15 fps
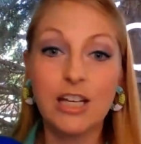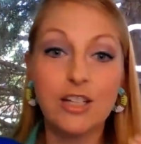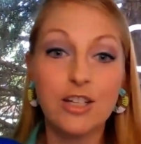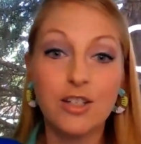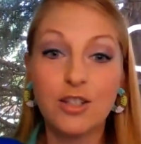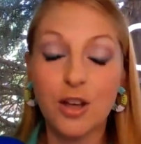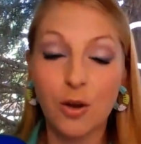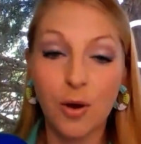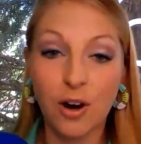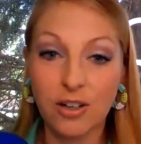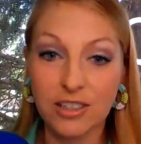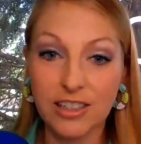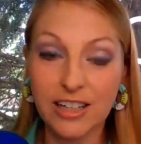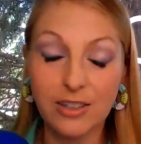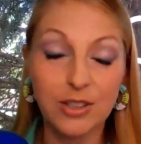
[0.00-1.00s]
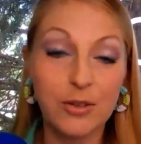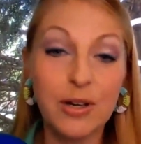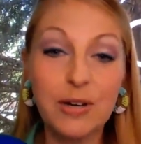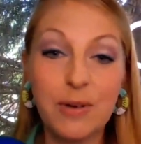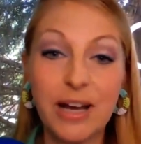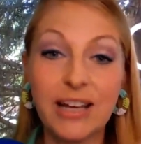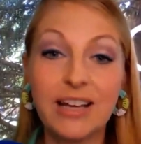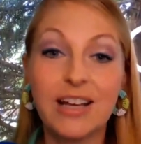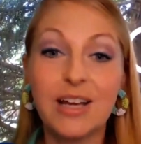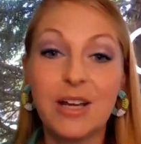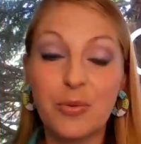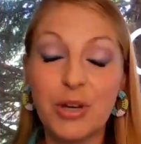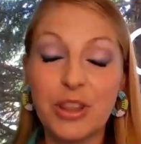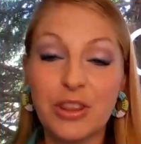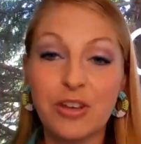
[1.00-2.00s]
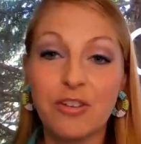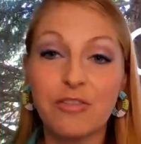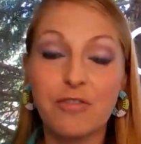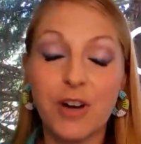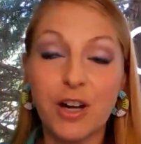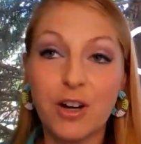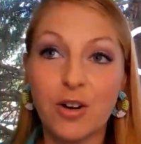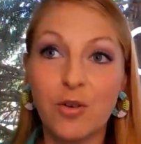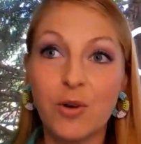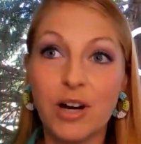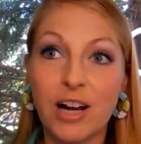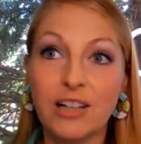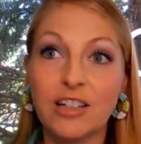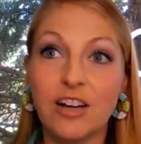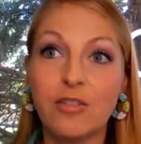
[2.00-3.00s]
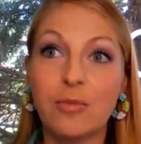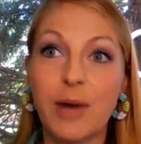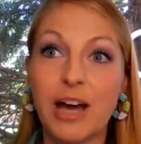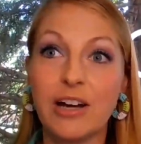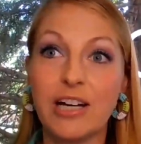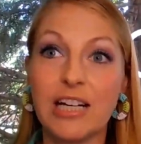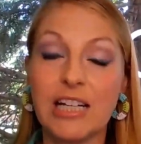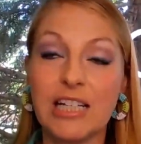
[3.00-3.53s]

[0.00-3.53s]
It's just so hard to tell. So anyway, with the funnel, what I love about